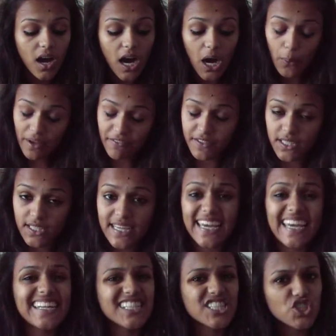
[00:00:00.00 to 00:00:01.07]
However,
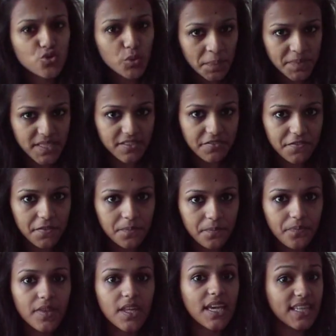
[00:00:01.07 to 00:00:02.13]
in the
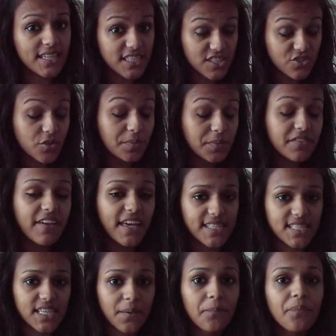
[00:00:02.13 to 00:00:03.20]
descriptive
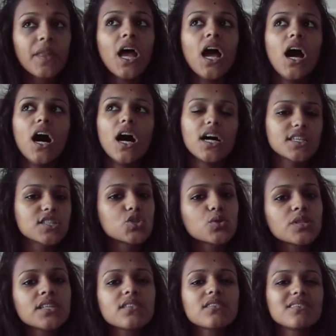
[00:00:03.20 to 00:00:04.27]
essay, a
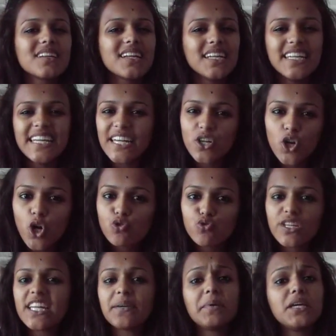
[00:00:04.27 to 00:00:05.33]
student need not
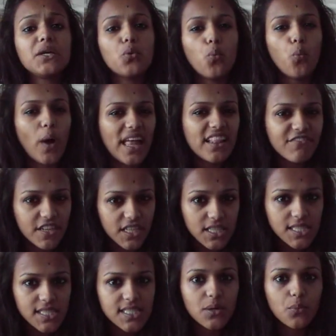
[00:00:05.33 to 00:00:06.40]
really be well
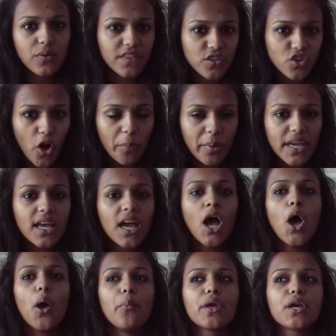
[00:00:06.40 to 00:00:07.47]
versed with the topic
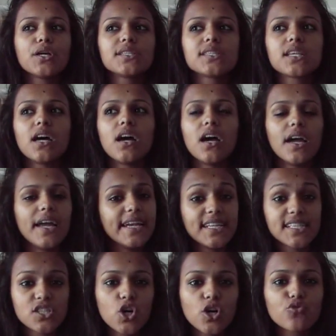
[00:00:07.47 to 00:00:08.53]
because it
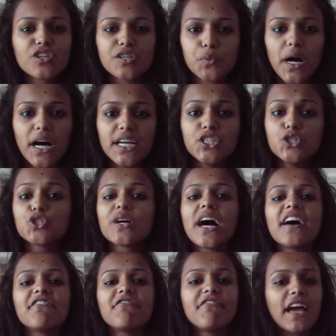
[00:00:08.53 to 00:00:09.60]
does not require you to
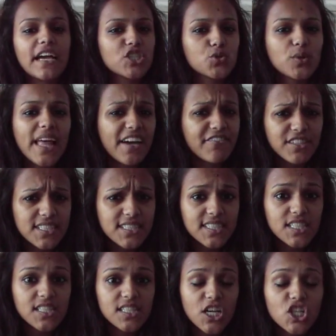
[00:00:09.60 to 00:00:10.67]
have factual
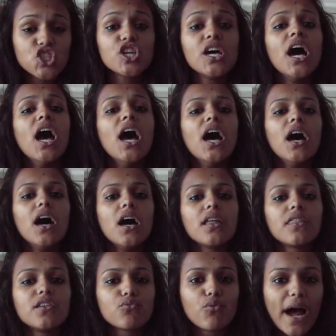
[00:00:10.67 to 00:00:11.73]
evidence as such.
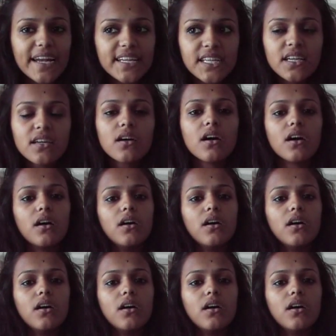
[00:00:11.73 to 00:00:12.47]
The writing